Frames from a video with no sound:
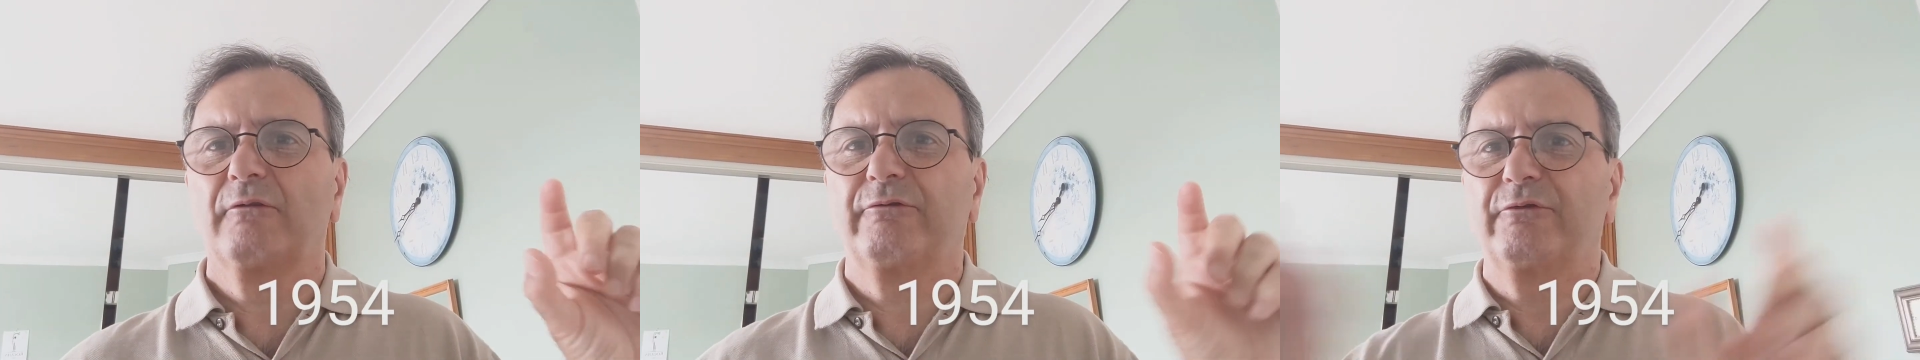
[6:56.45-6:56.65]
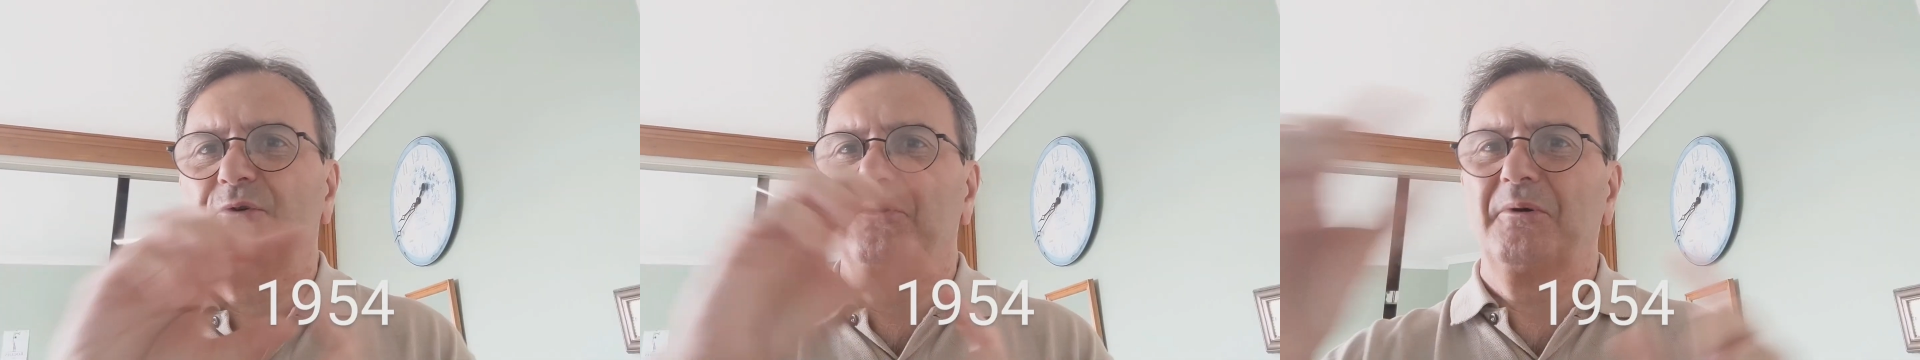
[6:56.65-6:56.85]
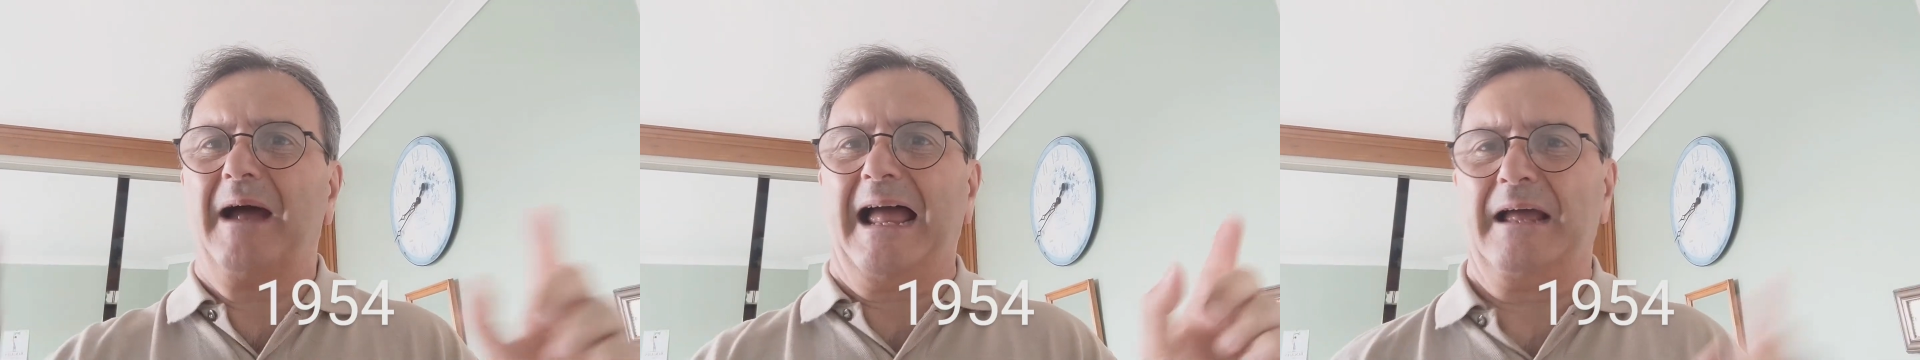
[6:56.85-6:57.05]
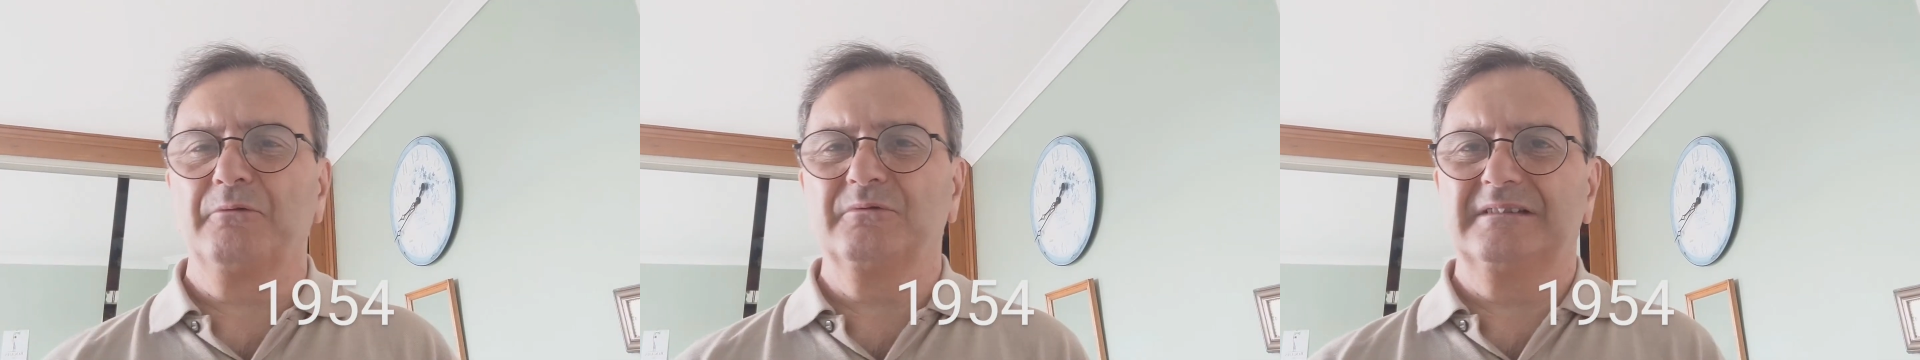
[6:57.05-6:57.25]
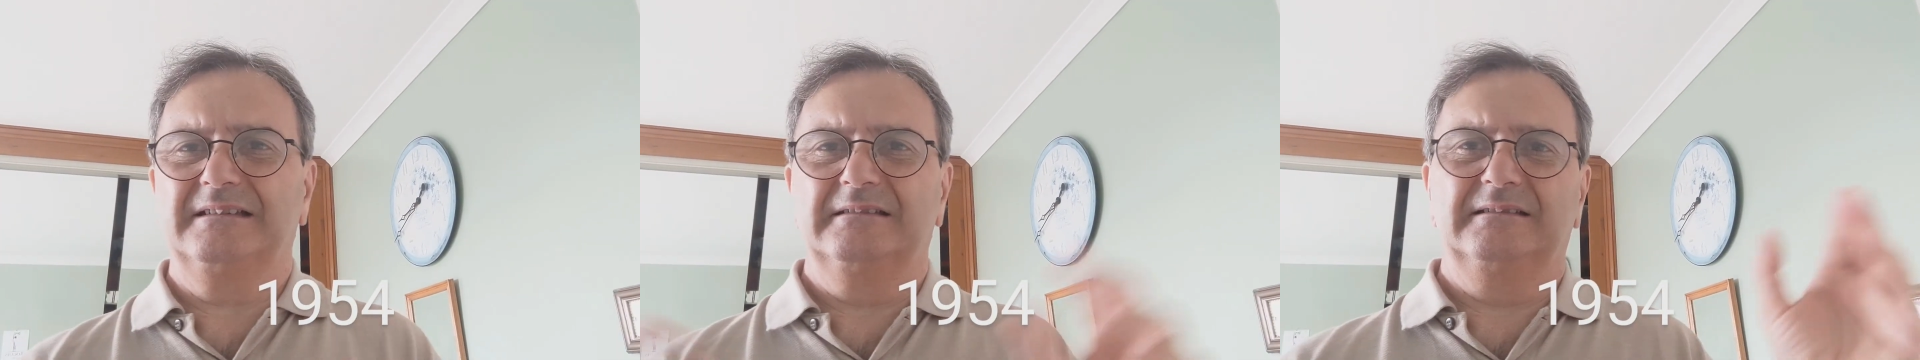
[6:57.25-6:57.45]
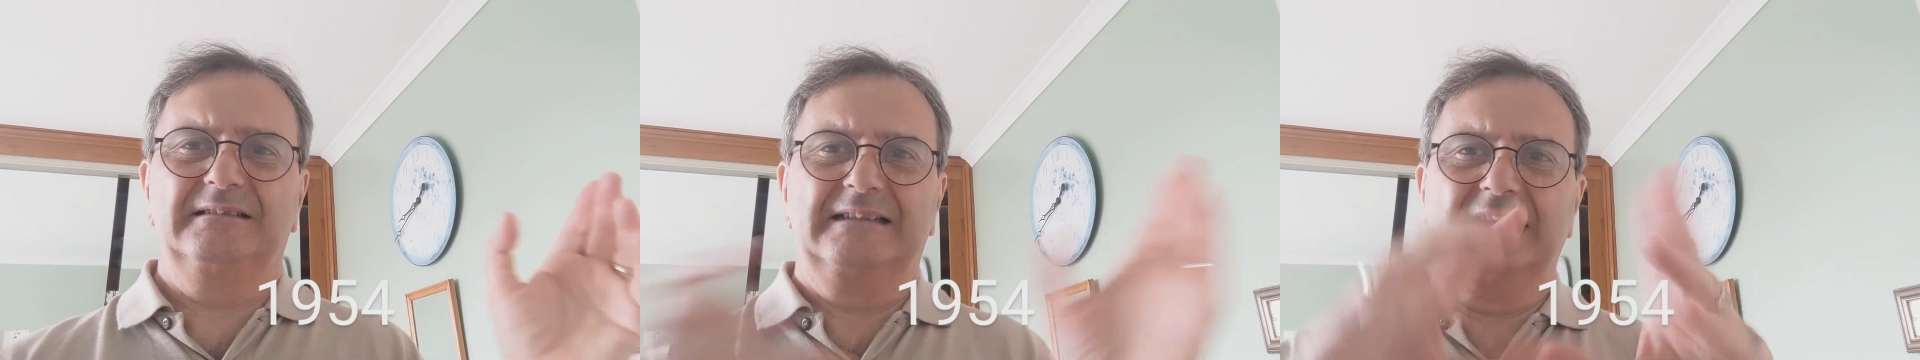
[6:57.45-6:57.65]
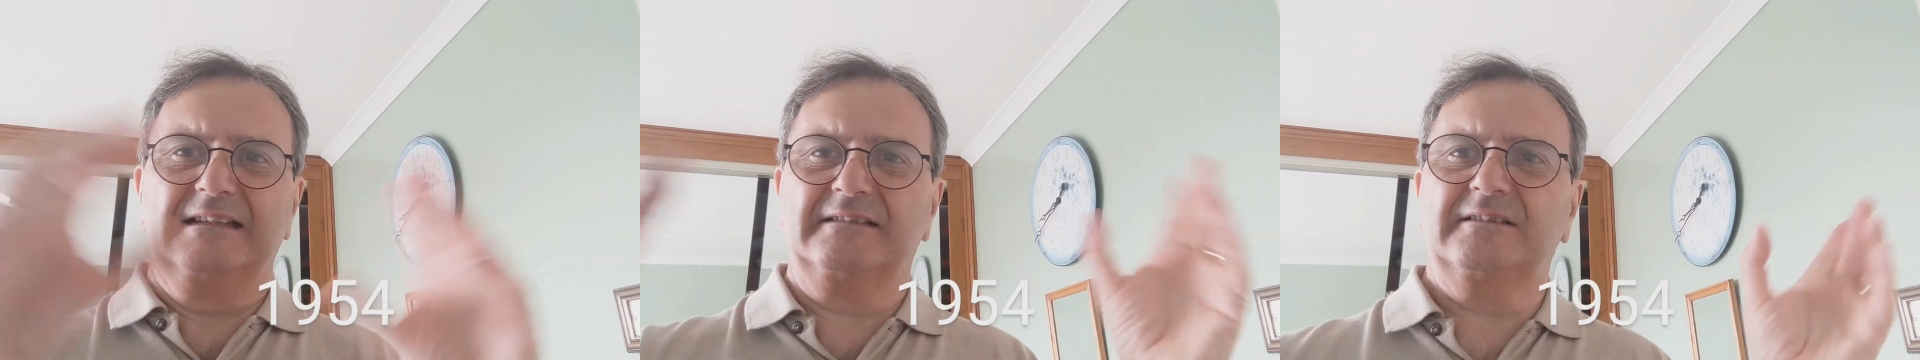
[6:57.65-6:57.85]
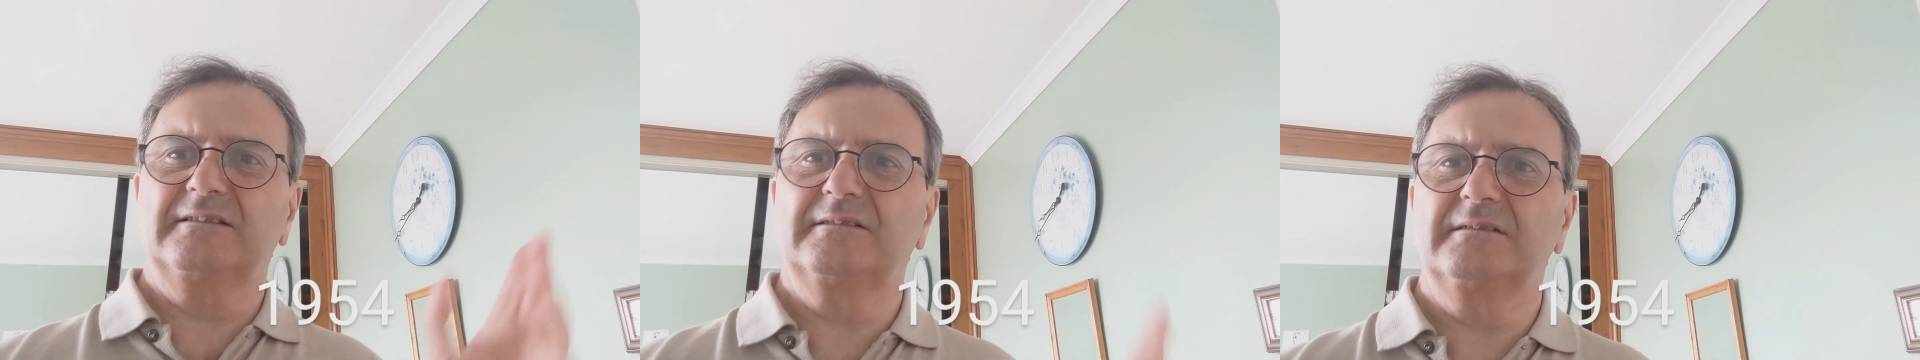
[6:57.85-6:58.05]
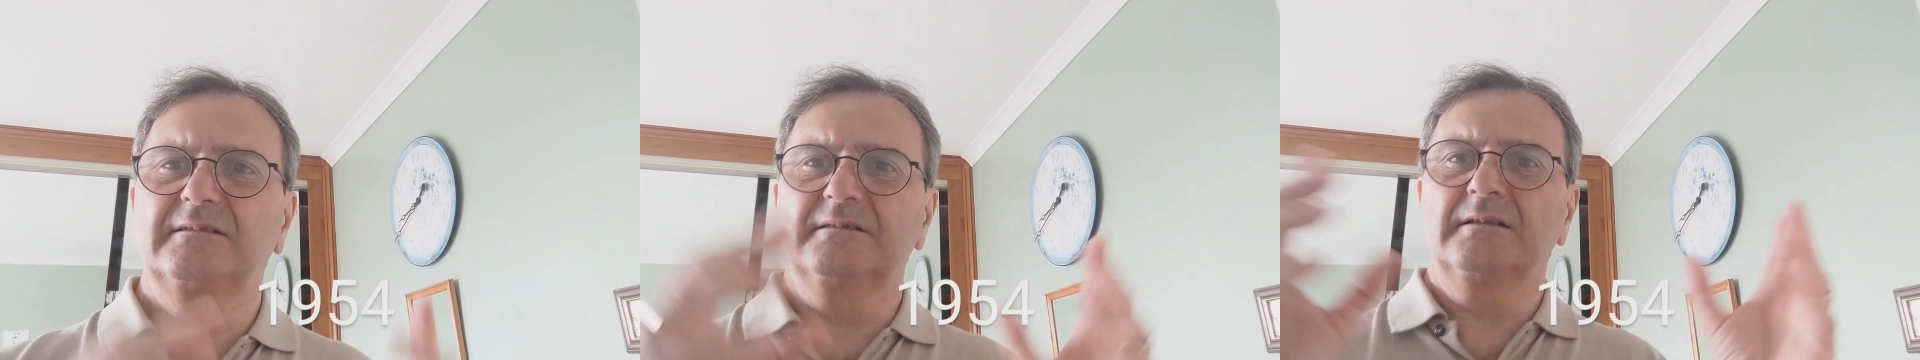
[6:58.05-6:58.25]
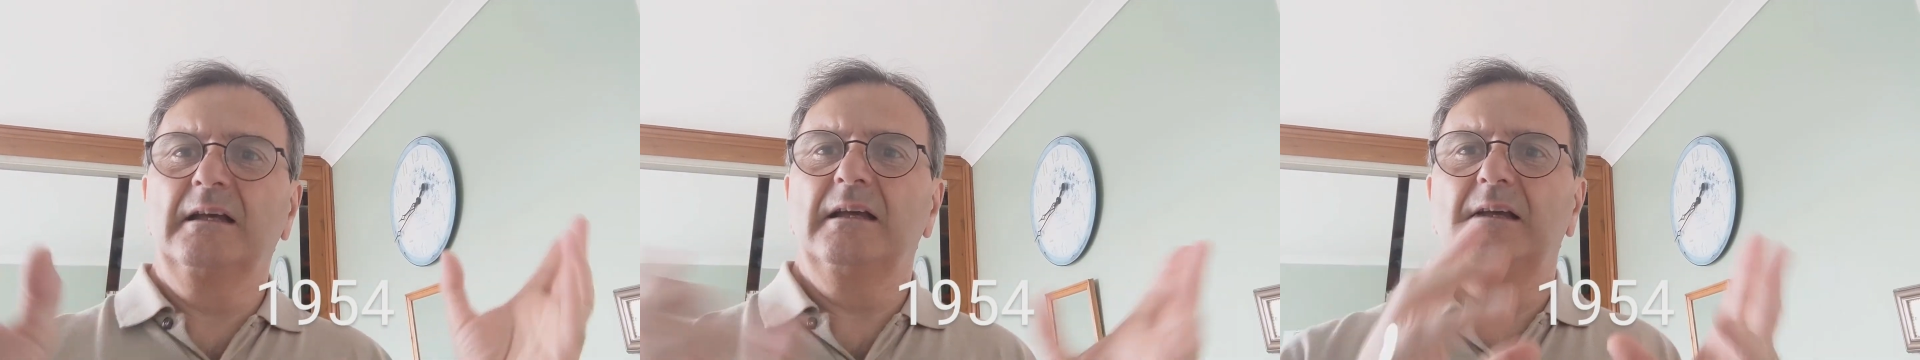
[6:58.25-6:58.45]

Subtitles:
throughout this